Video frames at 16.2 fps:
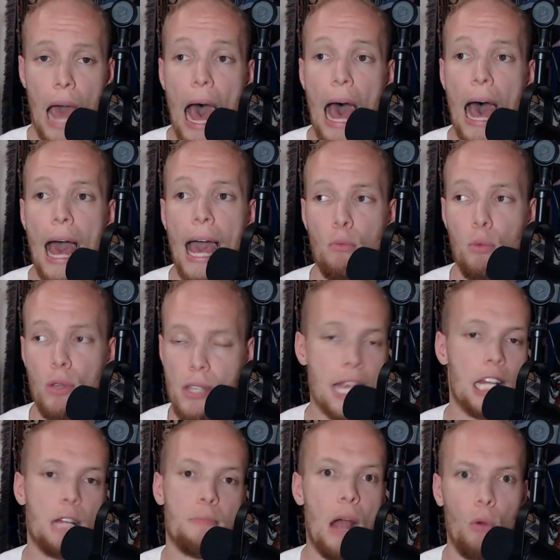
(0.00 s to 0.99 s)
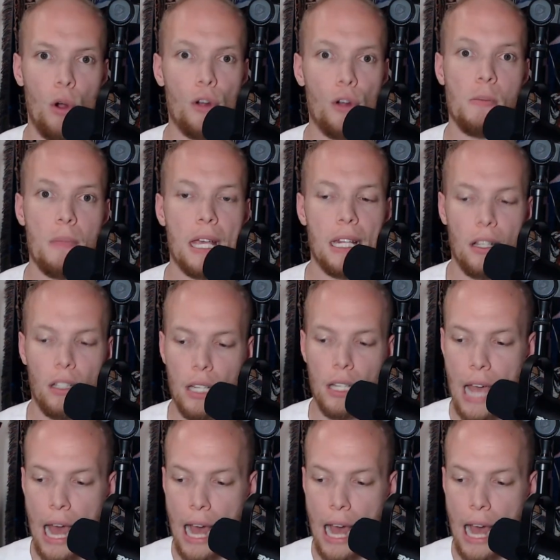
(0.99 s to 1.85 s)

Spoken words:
I was eating my words immediately.